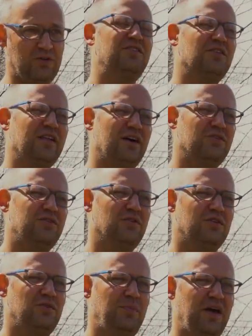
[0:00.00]
This allows us to
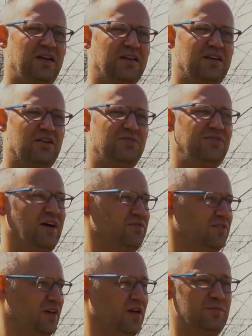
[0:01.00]
expand and carry 5
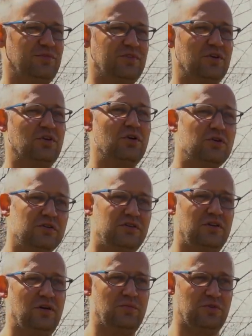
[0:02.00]
times the current
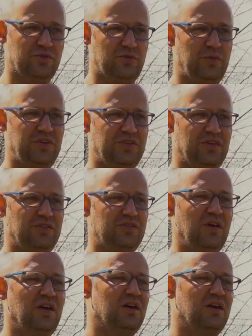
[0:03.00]
number of species